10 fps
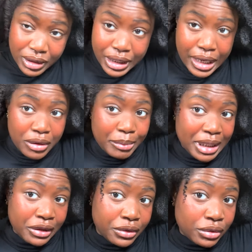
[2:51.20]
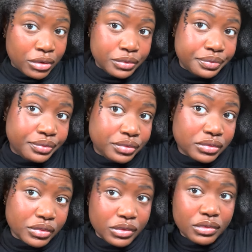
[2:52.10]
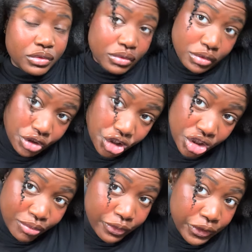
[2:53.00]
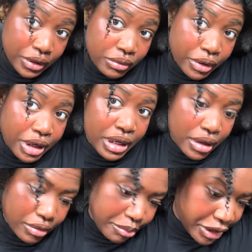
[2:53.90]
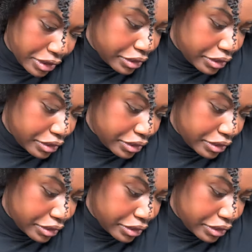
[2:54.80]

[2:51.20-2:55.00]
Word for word: kind of on my little gym fit right now, but